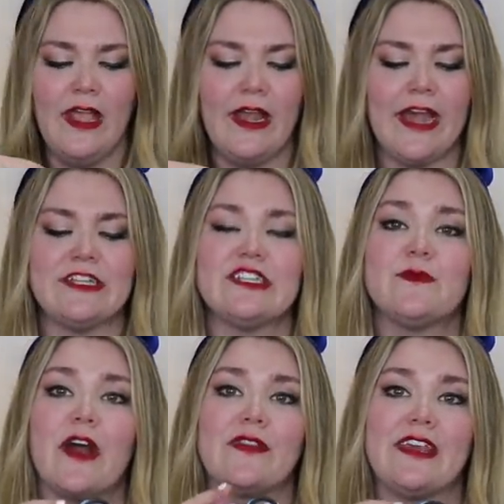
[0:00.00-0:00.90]
And I
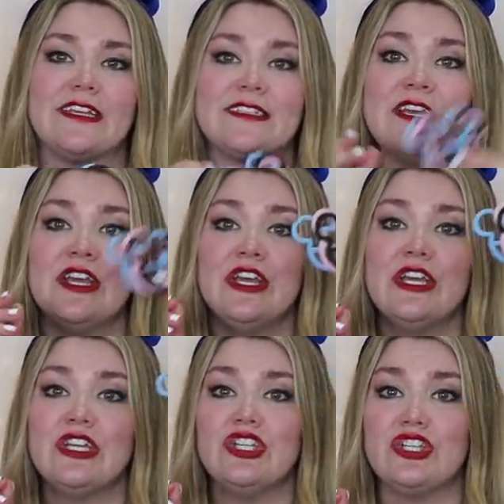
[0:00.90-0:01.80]
just brought these
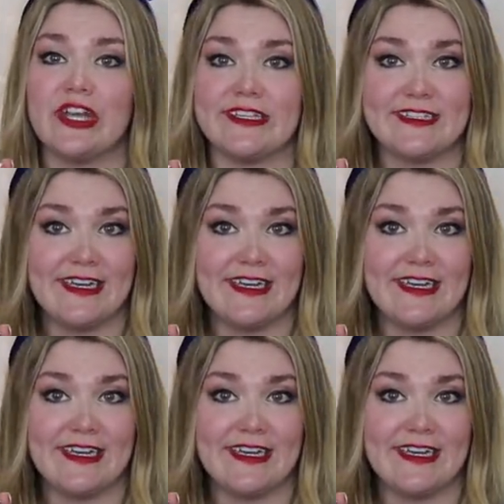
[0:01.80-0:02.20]
just